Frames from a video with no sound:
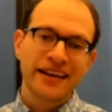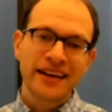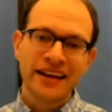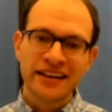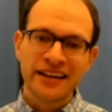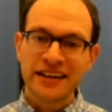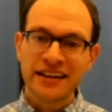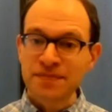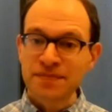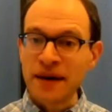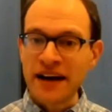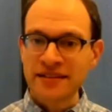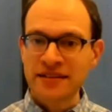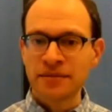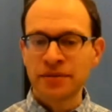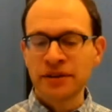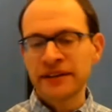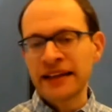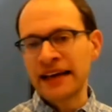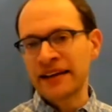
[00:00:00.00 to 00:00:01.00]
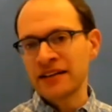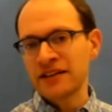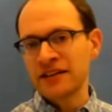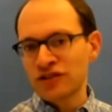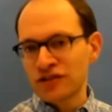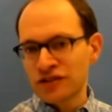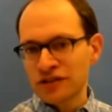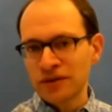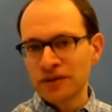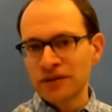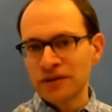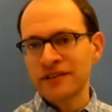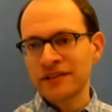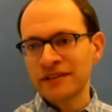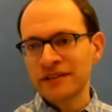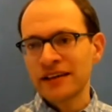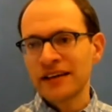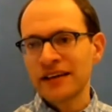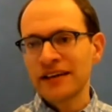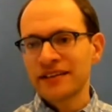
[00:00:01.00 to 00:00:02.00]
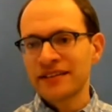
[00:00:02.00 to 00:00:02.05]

It is possible that in certain